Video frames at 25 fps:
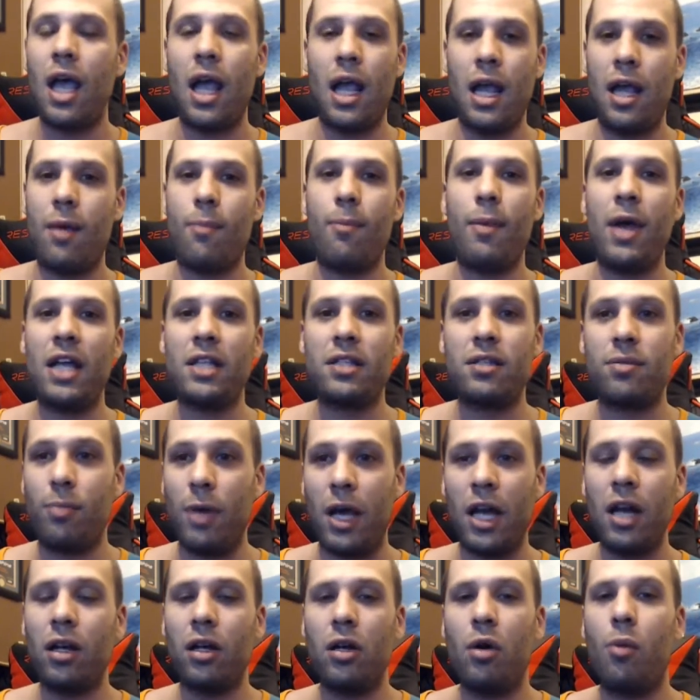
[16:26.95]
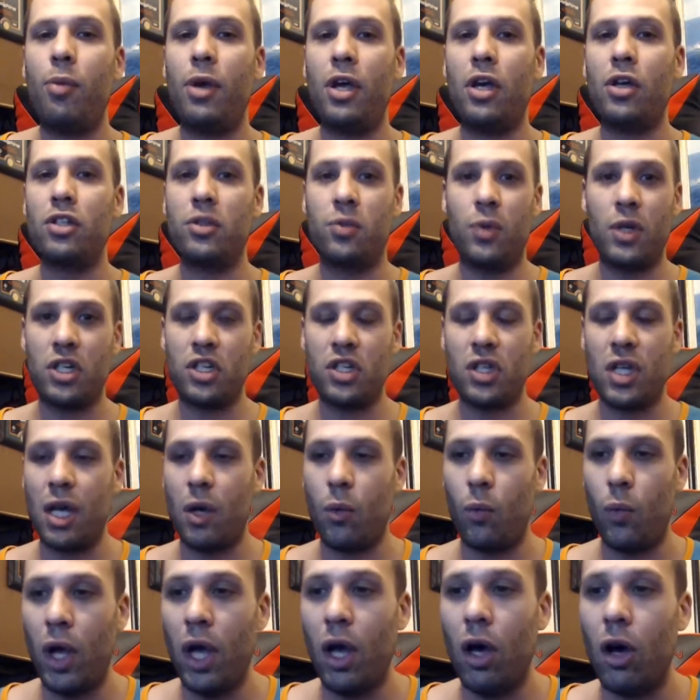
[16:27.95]
immense medical bills, which they
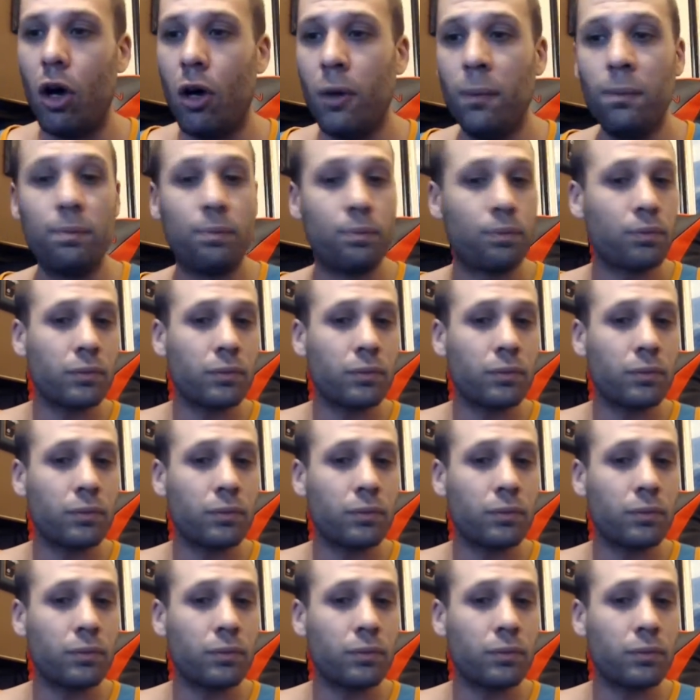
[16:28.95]
will.